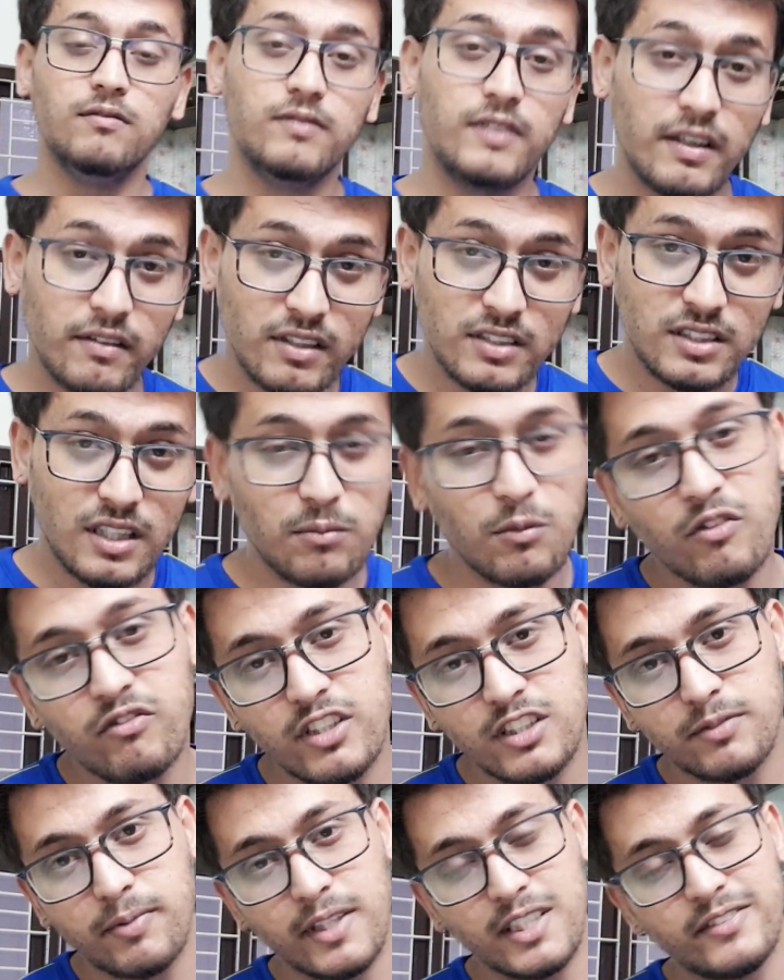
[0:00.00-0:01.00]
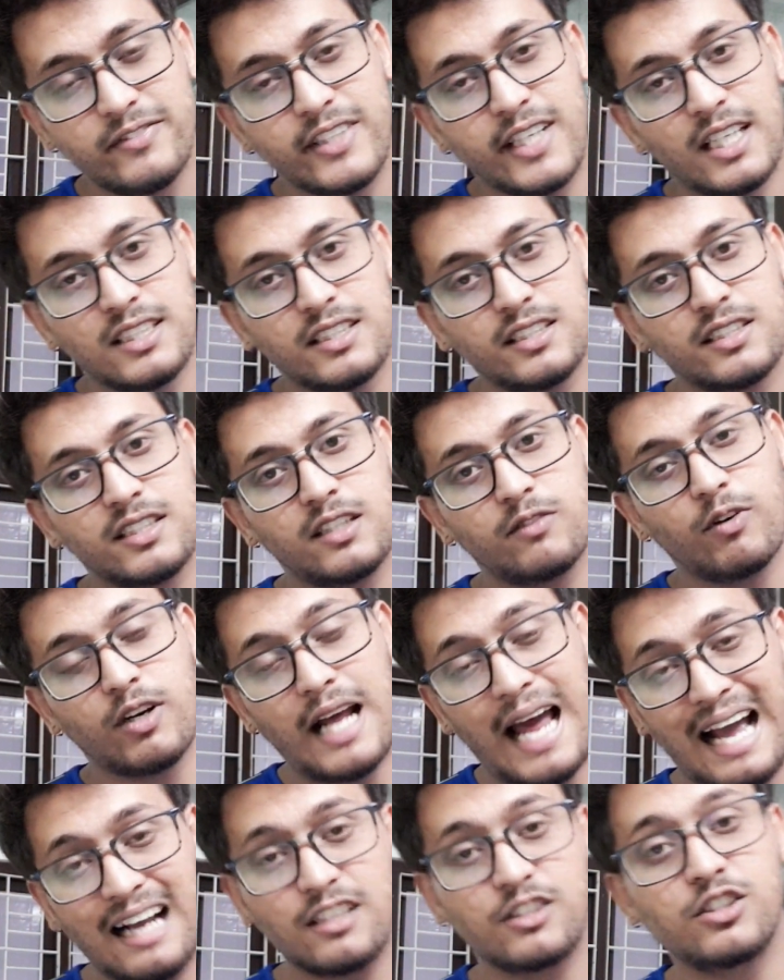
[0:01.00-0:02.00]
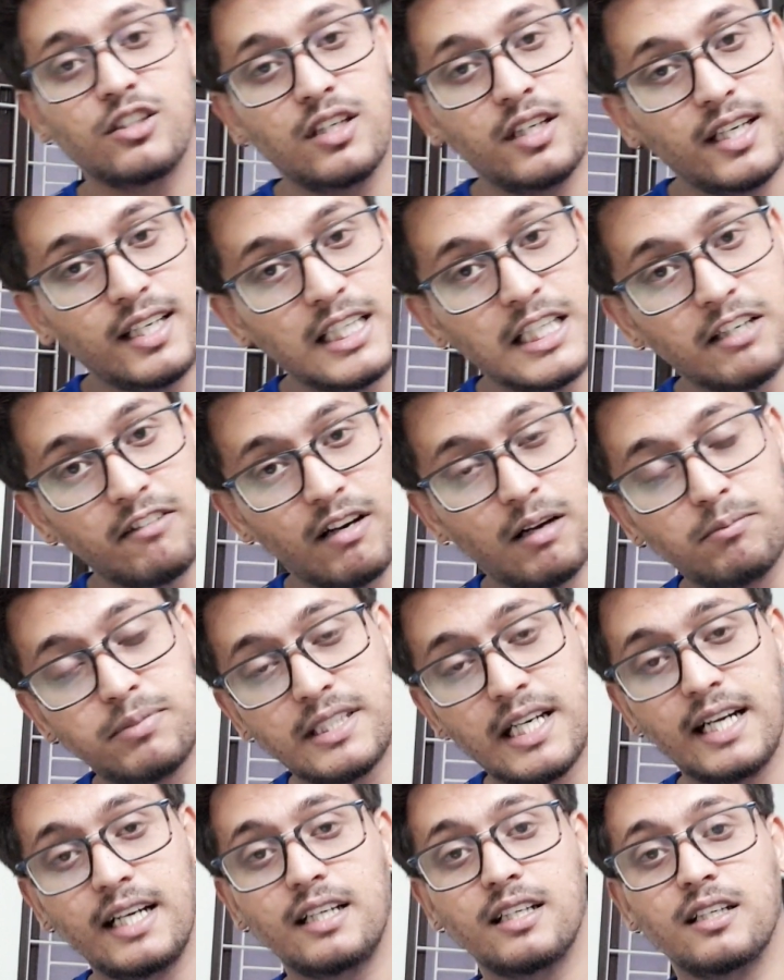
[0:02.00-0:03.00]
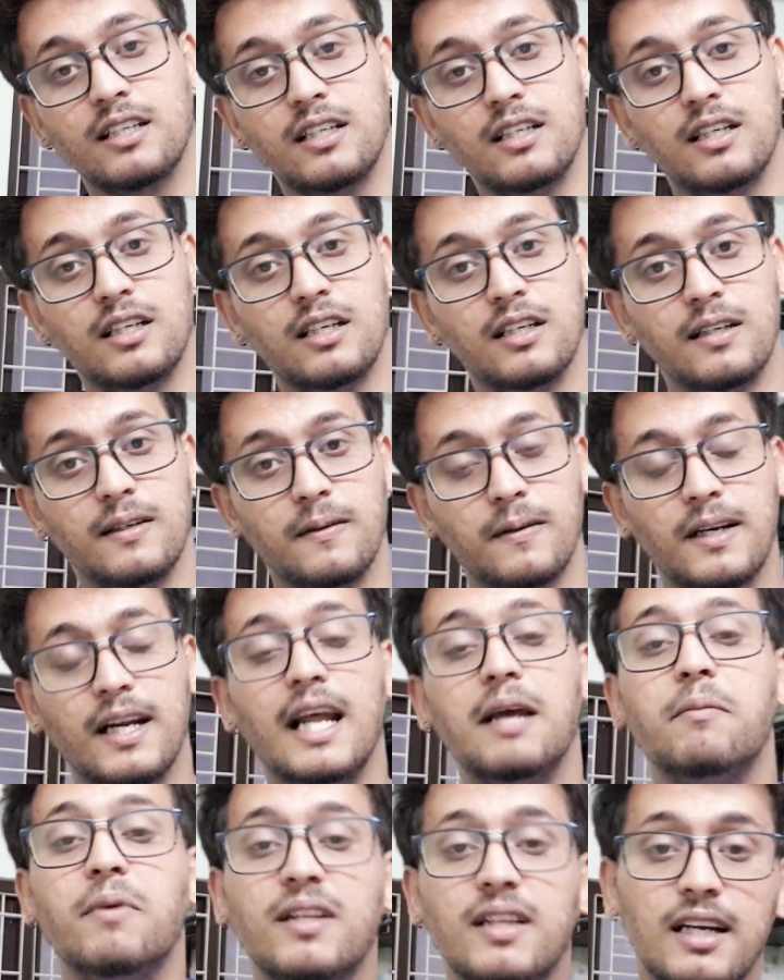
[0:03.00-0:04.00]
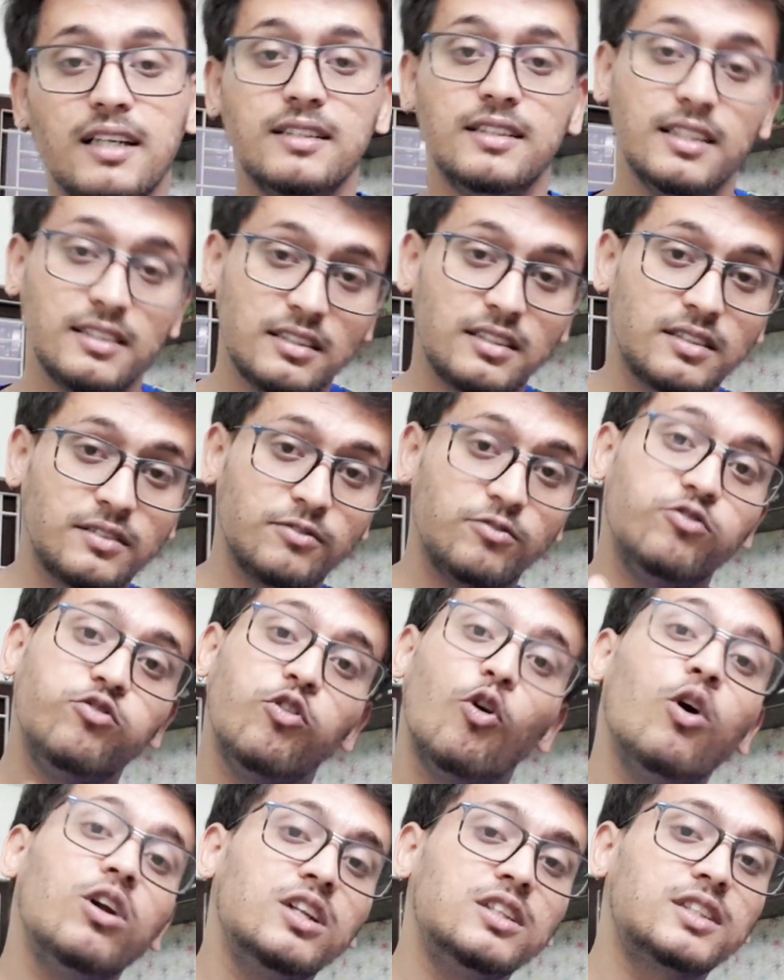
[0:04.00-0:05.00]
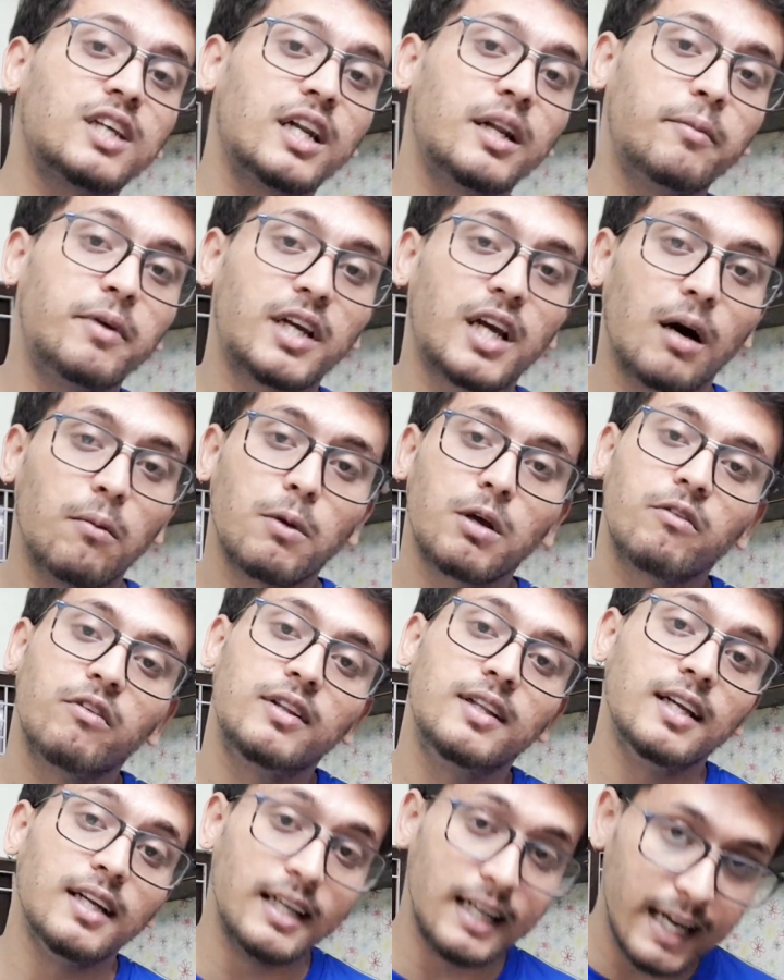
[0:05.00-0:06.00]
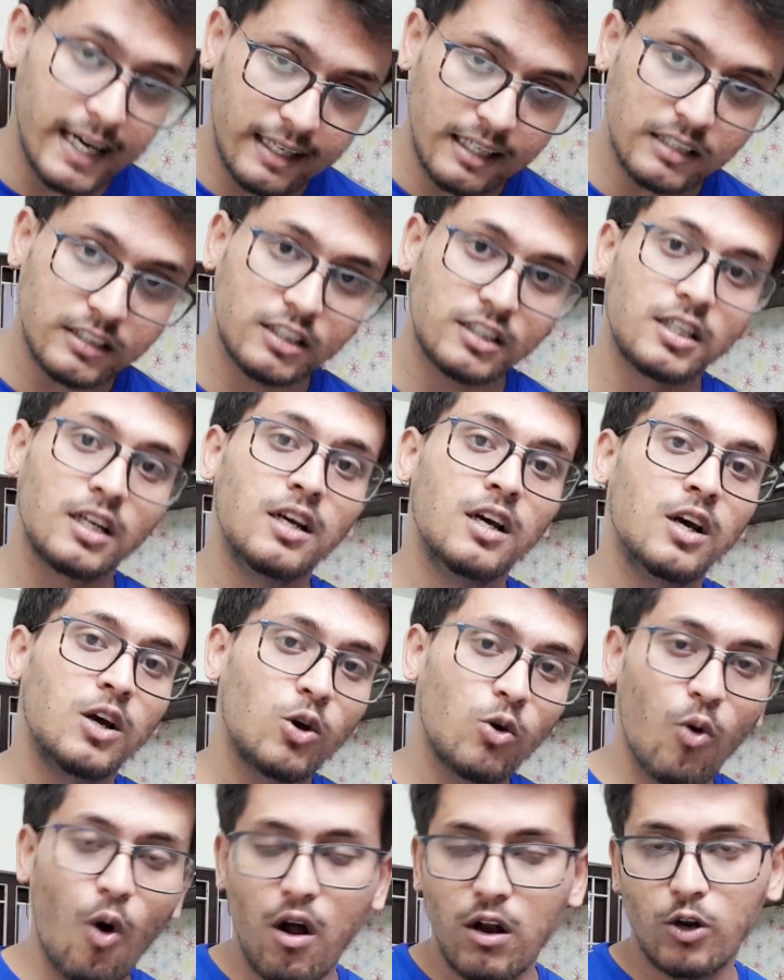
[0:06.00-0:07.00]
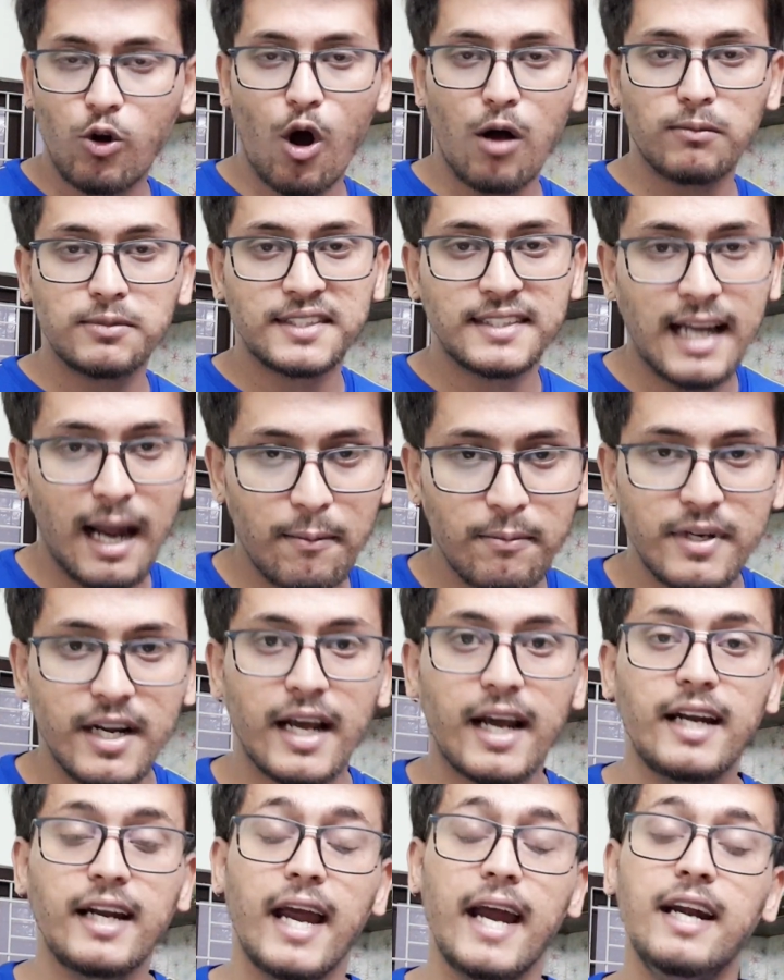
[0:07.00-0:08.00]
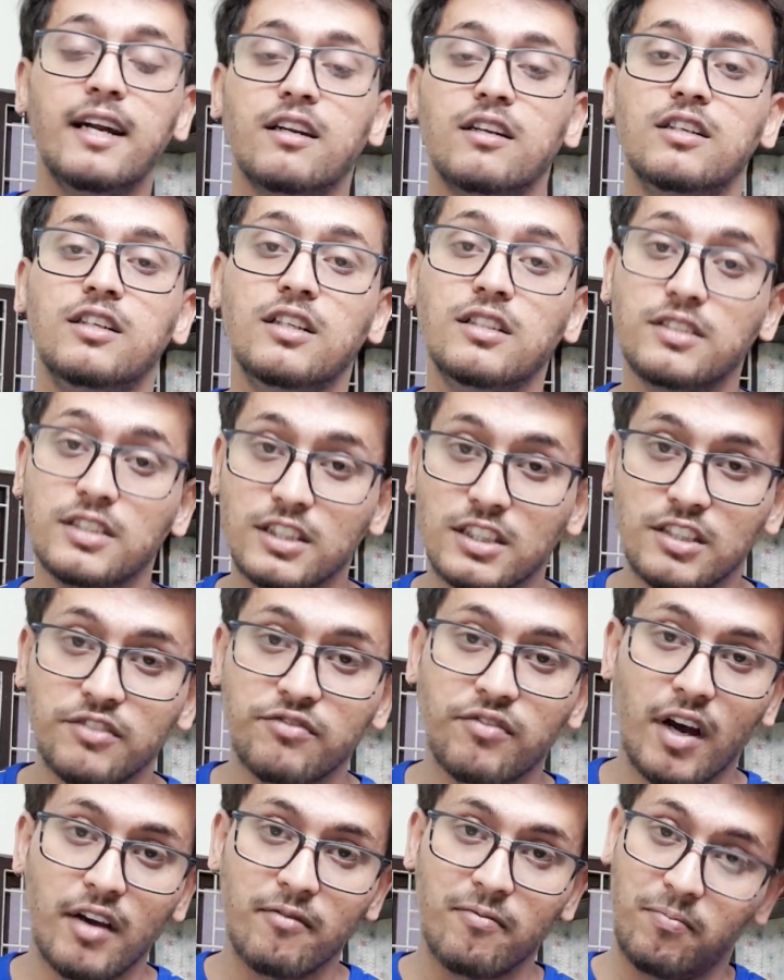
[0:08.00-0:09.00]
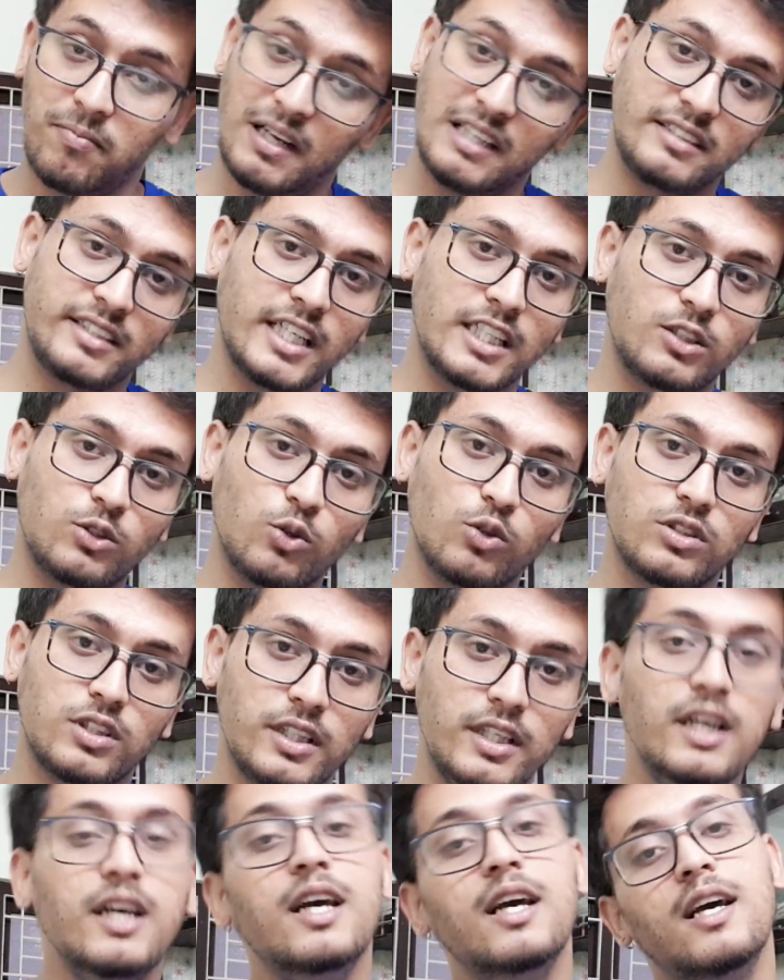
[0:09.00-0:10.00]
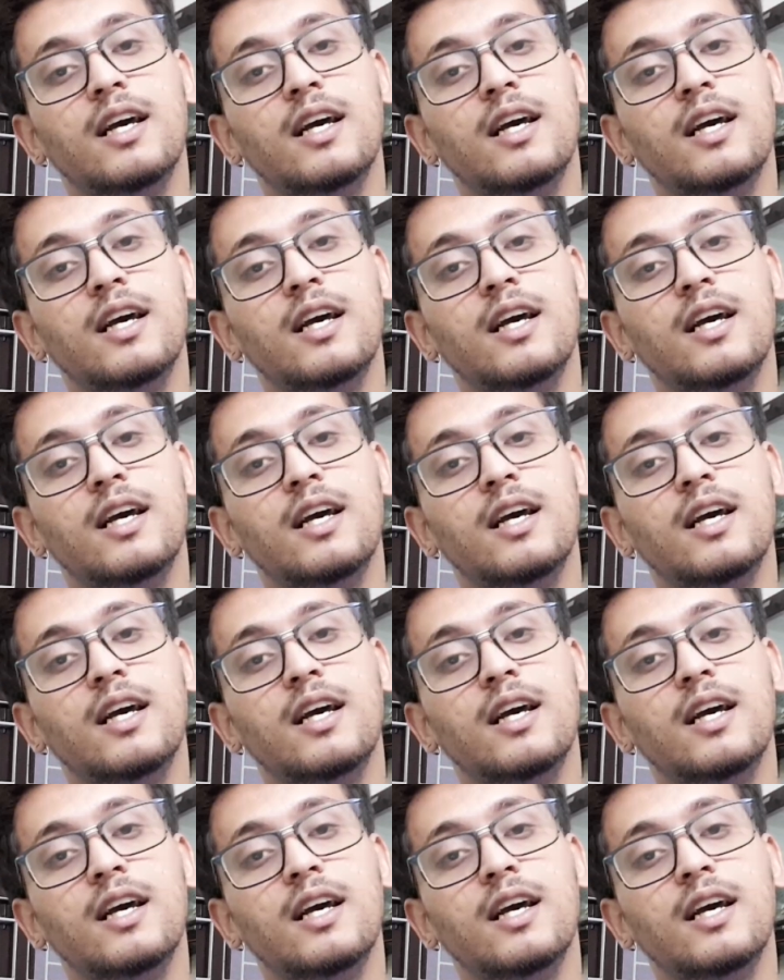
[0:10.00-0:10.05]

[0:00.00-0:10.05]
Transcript: There were some of the specifications that were actually in the website claiming that this phone is going to be coming with the latest Qualcomm Snapdragon 865 plus SoC.